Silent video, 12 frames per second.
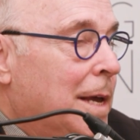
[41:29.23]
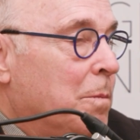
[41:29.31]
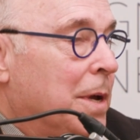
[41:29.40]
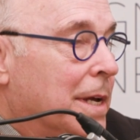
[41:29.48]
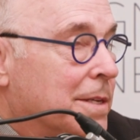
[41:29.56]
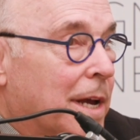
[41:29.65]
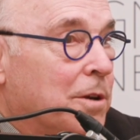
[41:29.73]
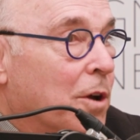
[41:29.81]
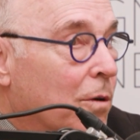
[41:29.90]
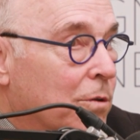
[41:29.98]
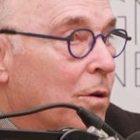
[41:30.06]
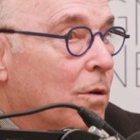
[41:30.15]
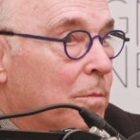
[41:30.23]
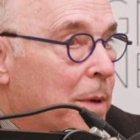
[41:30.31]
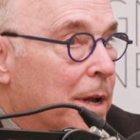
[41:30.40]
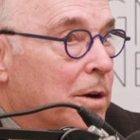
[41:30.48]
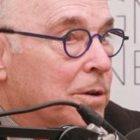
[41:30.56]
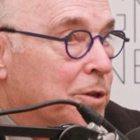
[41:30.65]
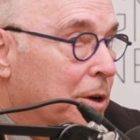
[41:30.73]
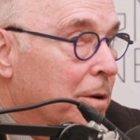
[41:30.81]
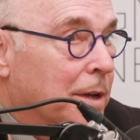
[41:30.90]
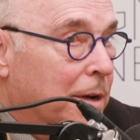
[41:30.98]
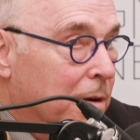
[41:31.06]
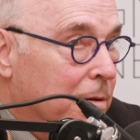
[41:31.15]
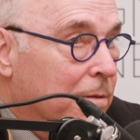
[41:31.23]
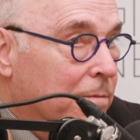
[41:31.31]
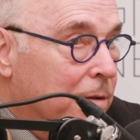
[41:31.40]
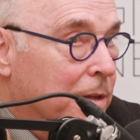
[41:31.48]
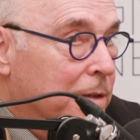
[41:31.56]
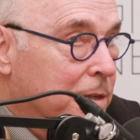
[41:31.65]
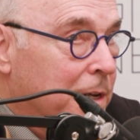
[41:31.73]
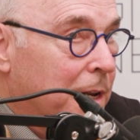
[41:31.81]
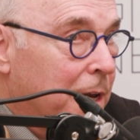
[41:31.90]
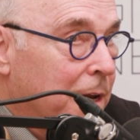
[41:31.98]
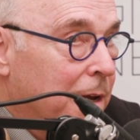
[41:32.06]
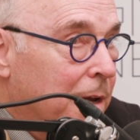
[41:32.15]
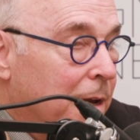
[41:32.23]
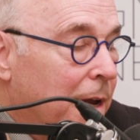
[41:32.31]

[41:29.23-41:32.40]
because I don't know a better cheerleader for this city